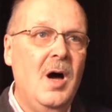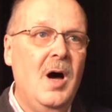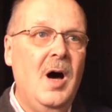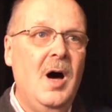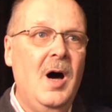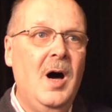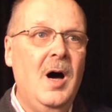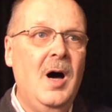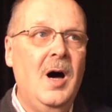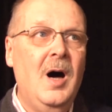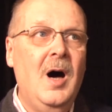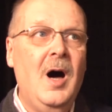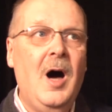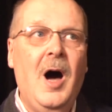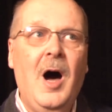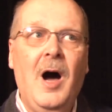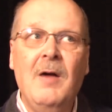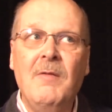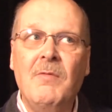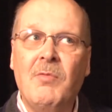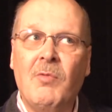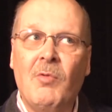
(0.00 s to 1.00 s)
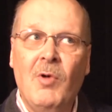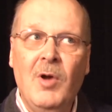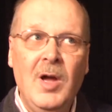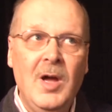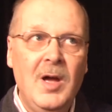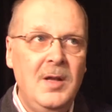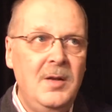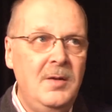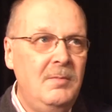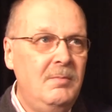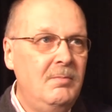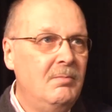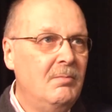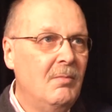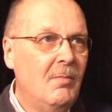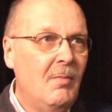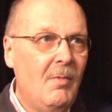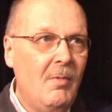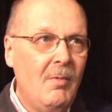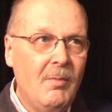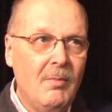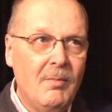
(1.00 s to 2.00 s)
Uh, I've read
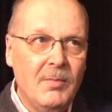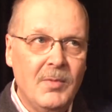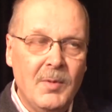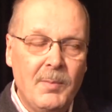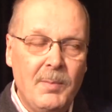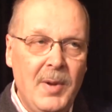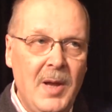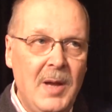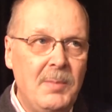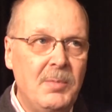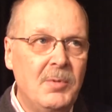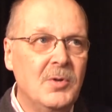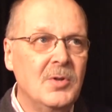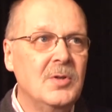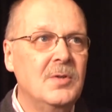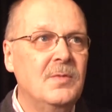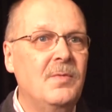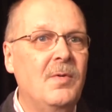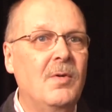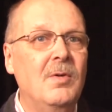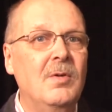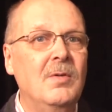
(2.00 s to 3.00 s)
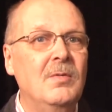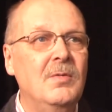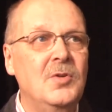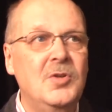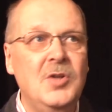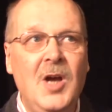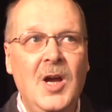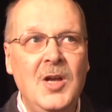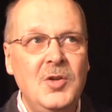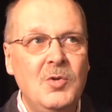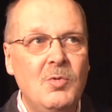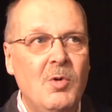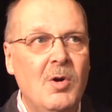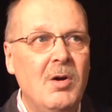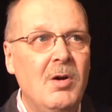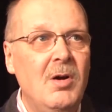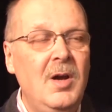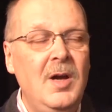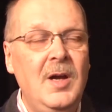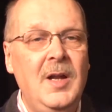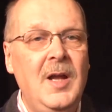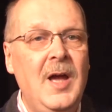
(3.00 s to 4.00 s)
the papers for
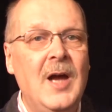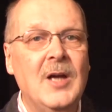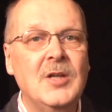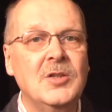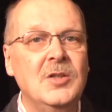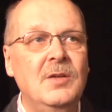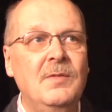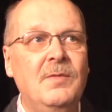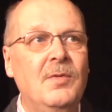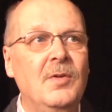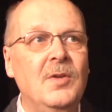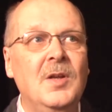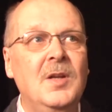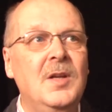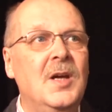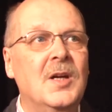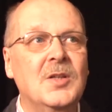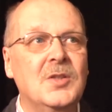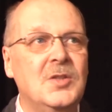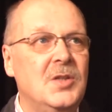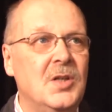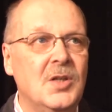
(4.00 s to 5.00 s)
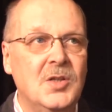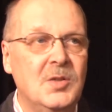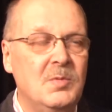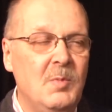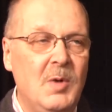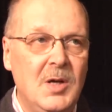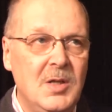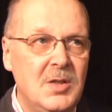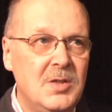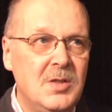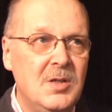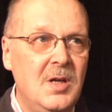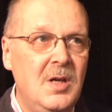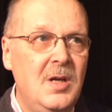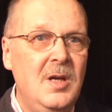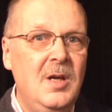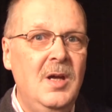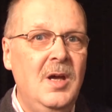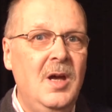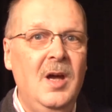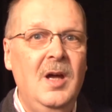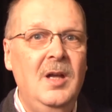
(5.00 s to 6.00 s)
January and actually for the next six months
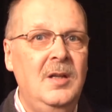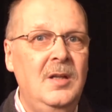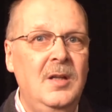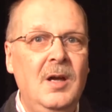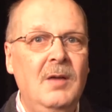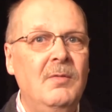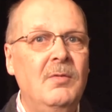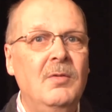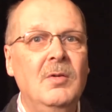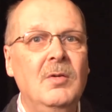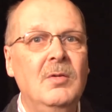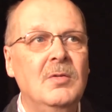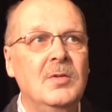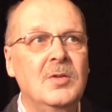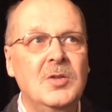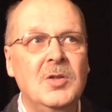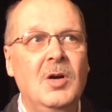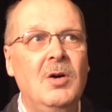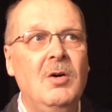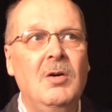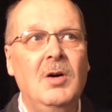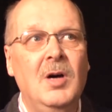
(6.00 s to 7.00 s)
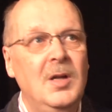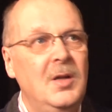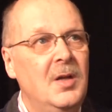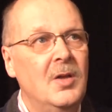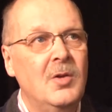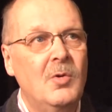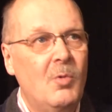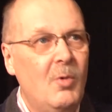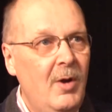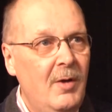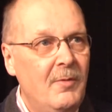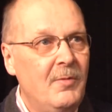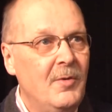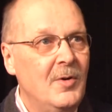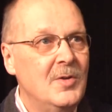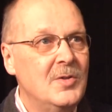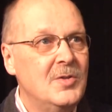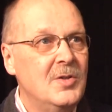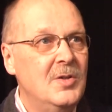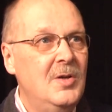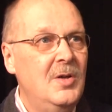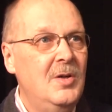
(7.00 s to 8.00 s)
and never saw another
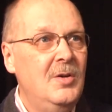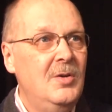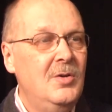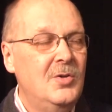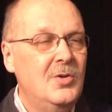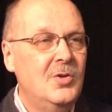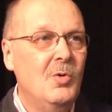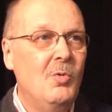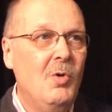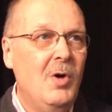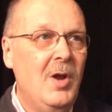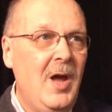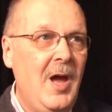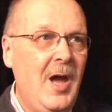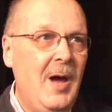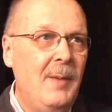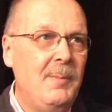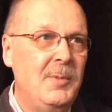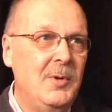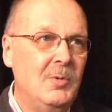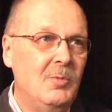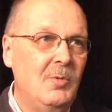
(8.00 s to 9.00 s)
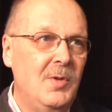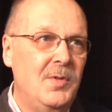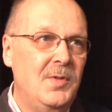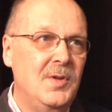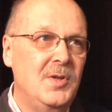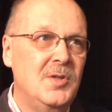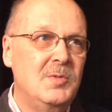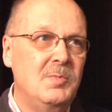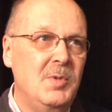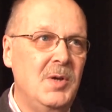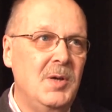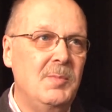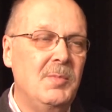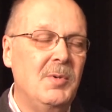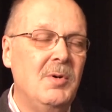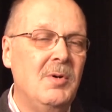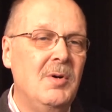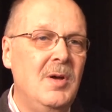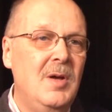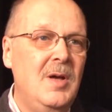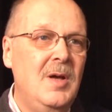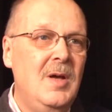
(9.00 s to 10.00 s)
reference to what happened with these
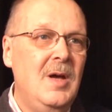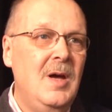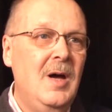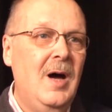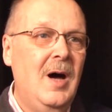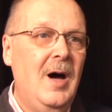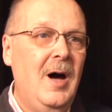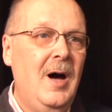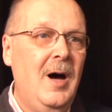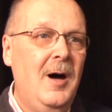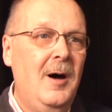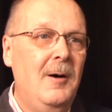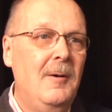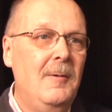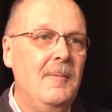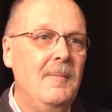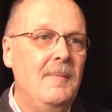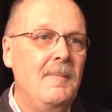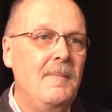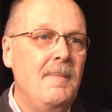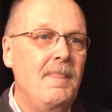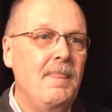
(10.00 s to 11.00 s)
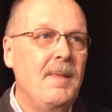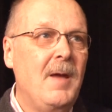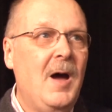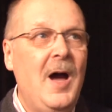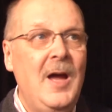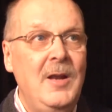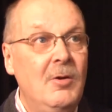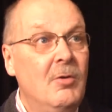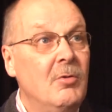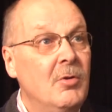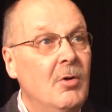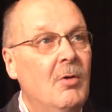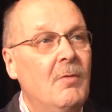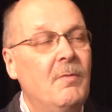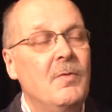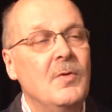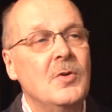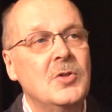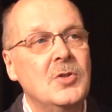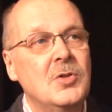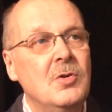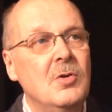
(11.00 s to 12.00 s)
people. Um, I don't know
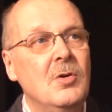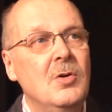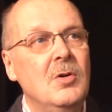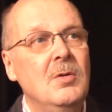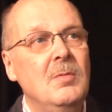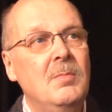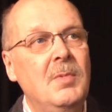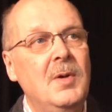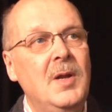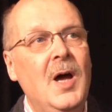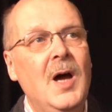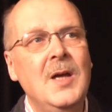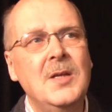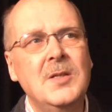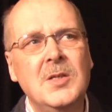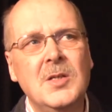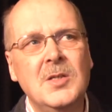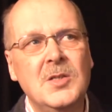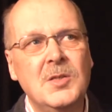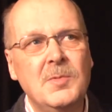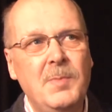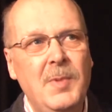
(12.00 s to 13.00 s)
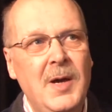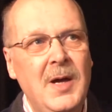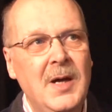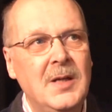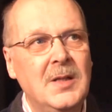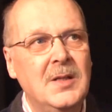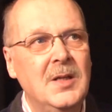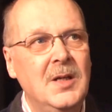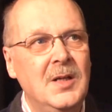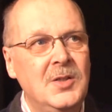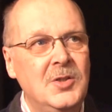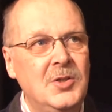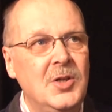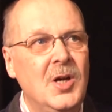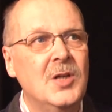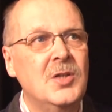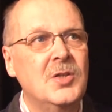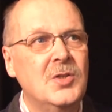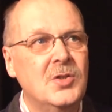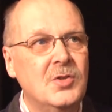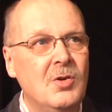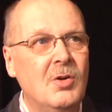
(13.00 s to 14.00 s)
for sure, but I suspect it
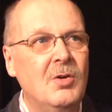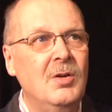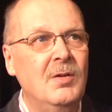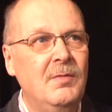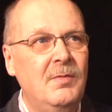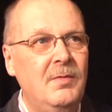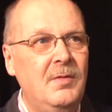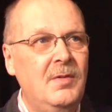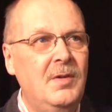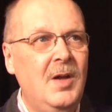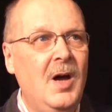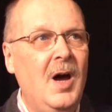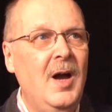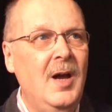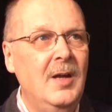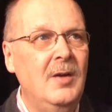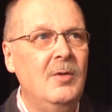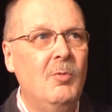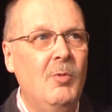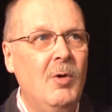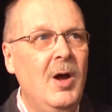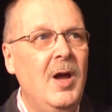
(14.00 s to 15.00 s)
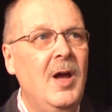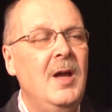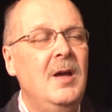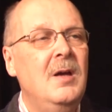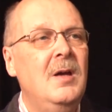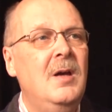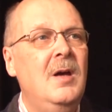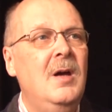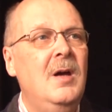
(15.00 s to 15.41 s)
just sort of died away.